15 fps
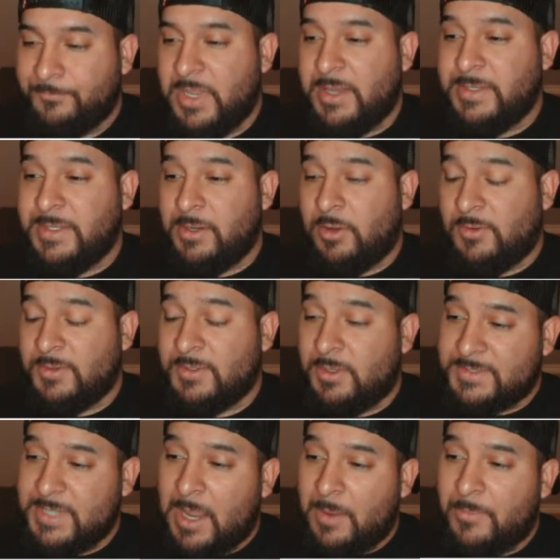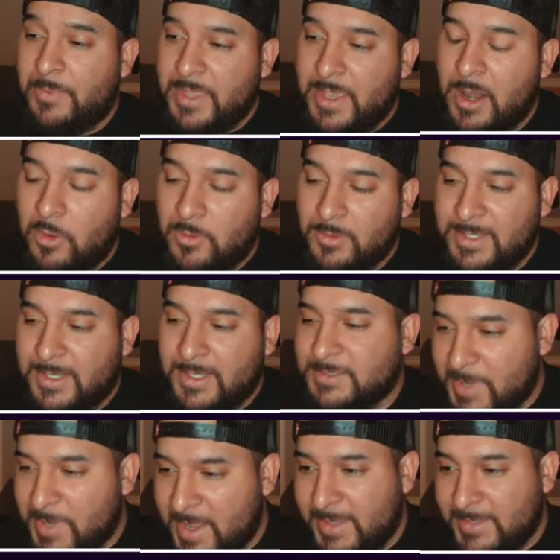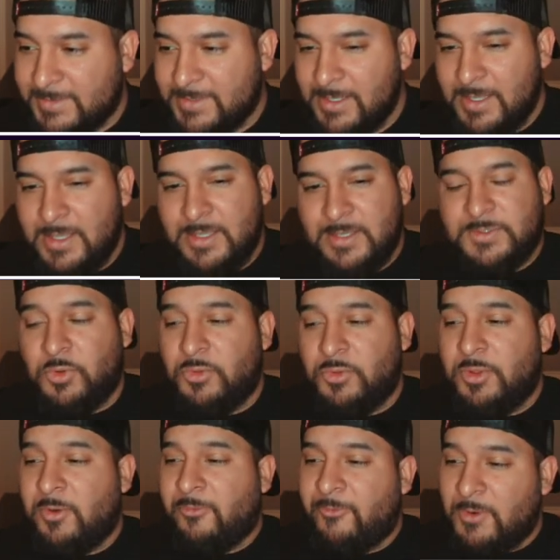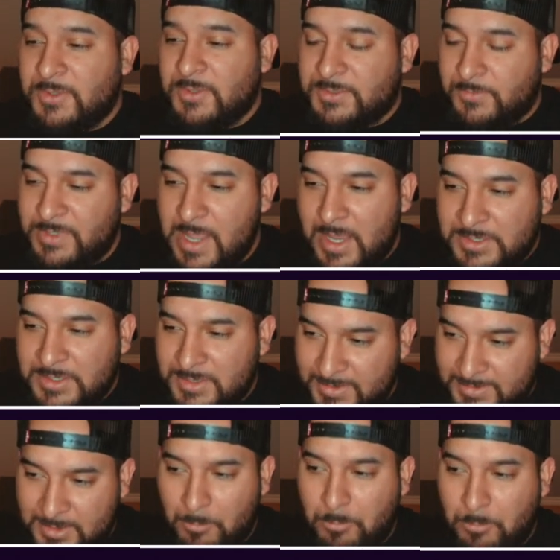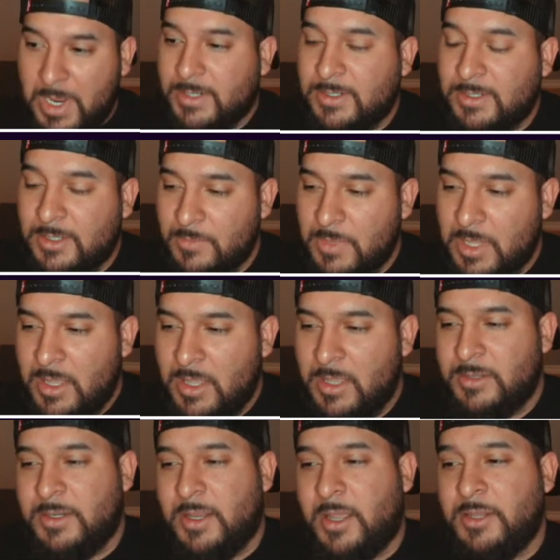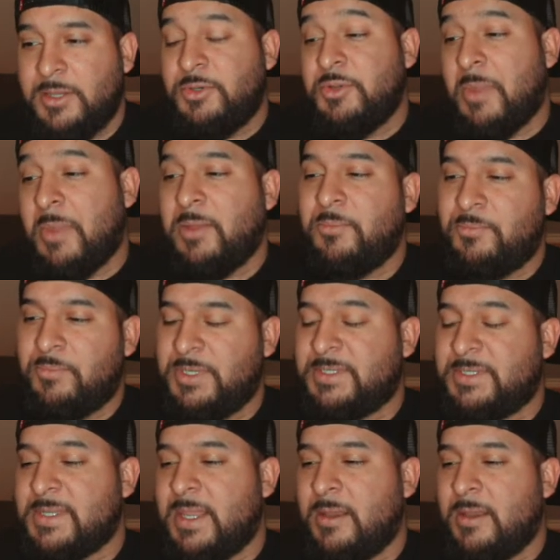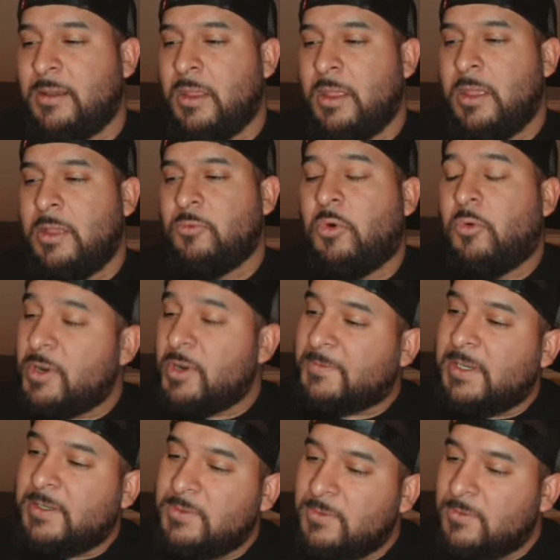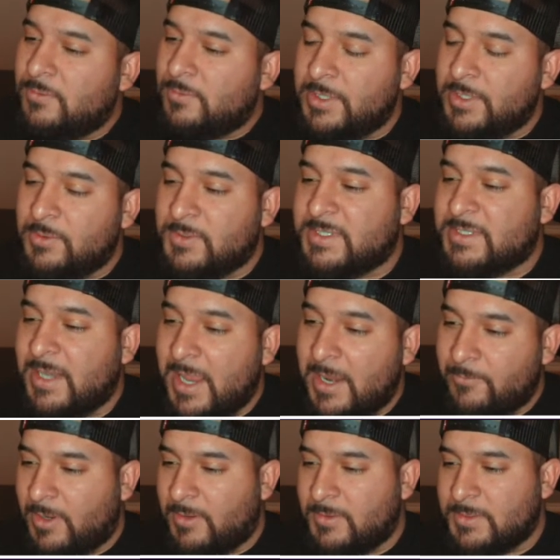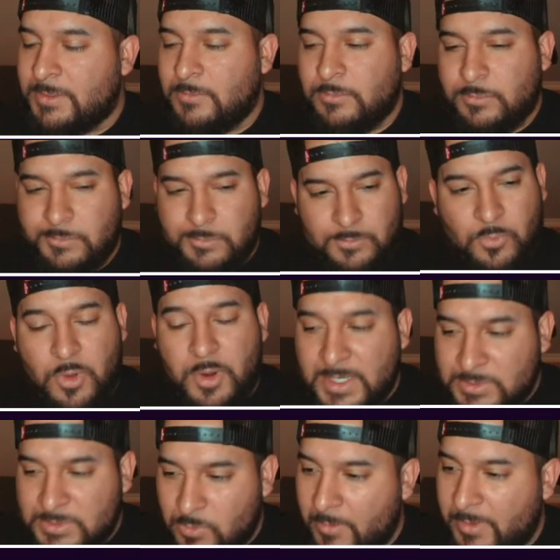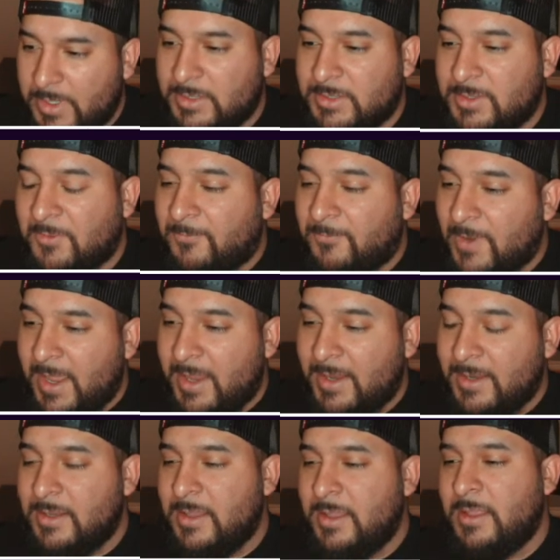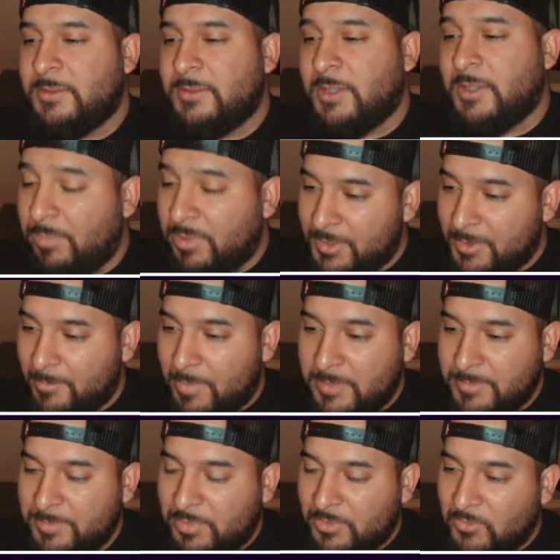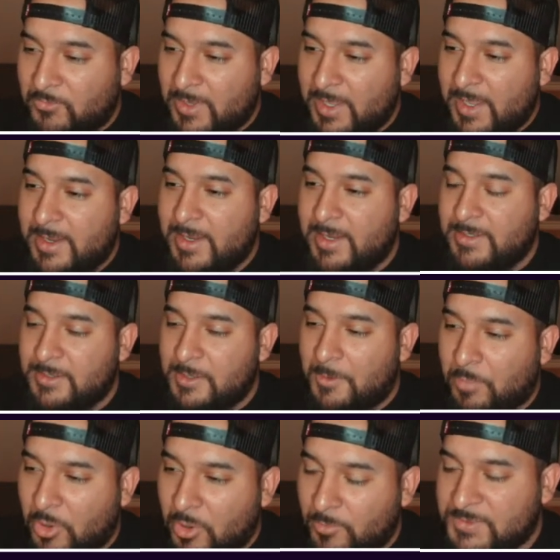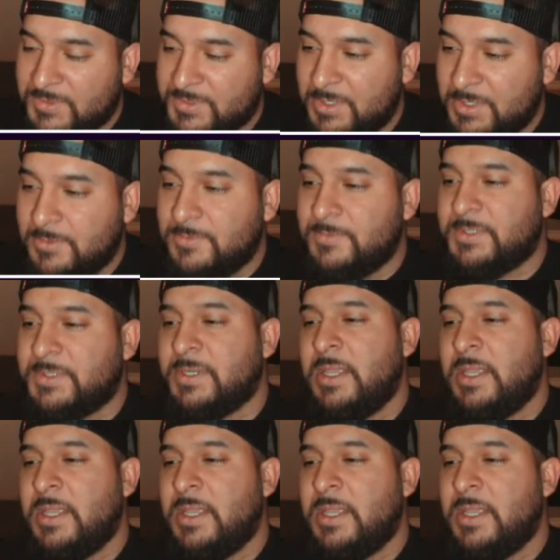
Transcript: And then on top of that, I'll guess pass. So their first reaction is to back up. Now you might be saying, well, what if they do little slant routes? Well, that's why we got the flat, the baby blue flat, and then the purple zones.